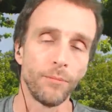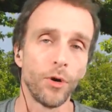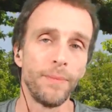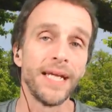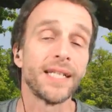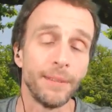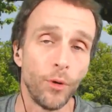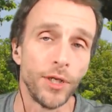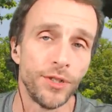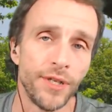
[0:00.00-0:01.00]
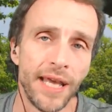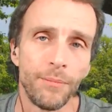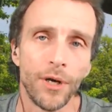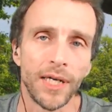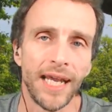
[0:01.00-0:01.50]
basically point you to that
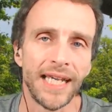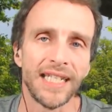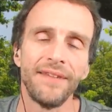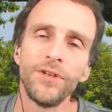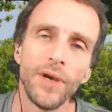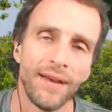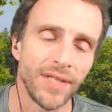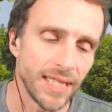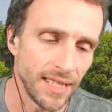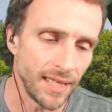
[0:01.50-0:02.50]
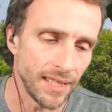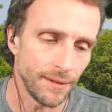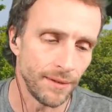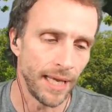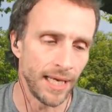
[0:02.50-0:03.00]
broadcast if you haven't seen it.
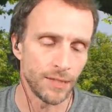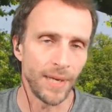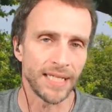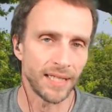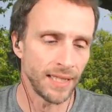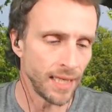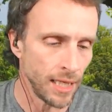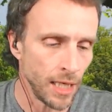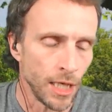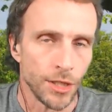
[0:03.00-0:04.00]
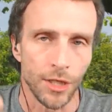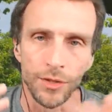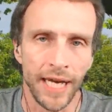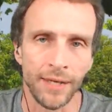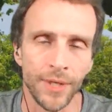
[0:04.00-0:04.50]
And it's basically, so
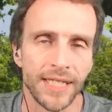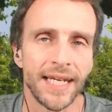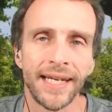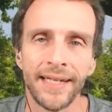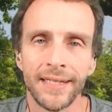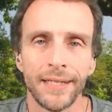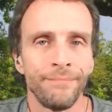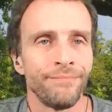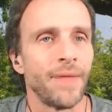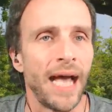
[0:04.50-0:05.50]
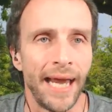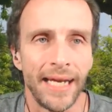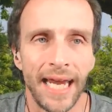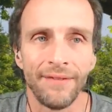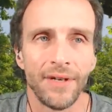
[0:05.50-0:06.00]
January 2nd,
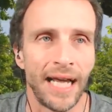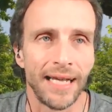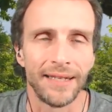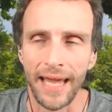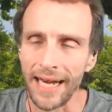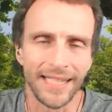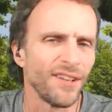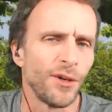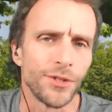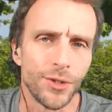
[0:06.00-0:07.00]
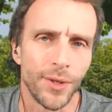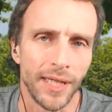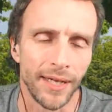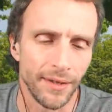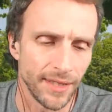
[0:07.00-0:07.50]
and I tell the whole story
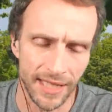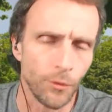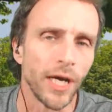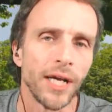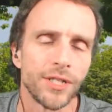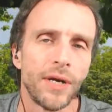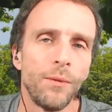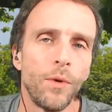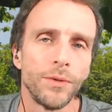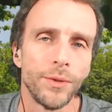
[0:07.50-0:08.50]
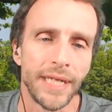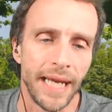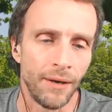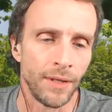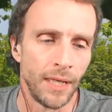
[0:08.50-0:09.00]
later somewhere else, so I won't do it
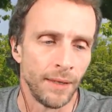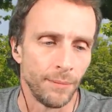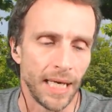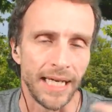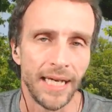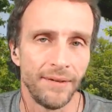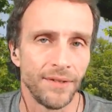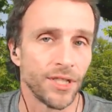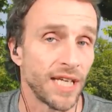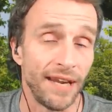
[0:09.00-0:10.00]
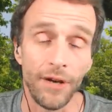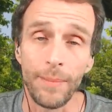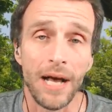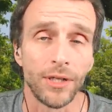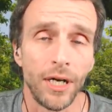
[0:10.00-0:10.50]
now. But I just gave up
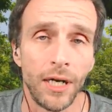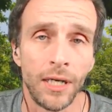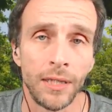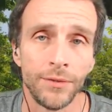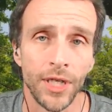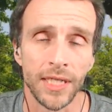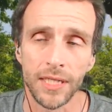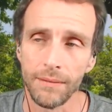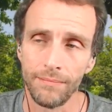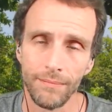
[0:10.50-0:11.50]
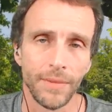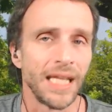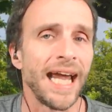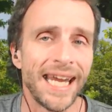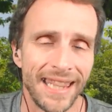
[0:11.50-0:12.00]
alcohol just like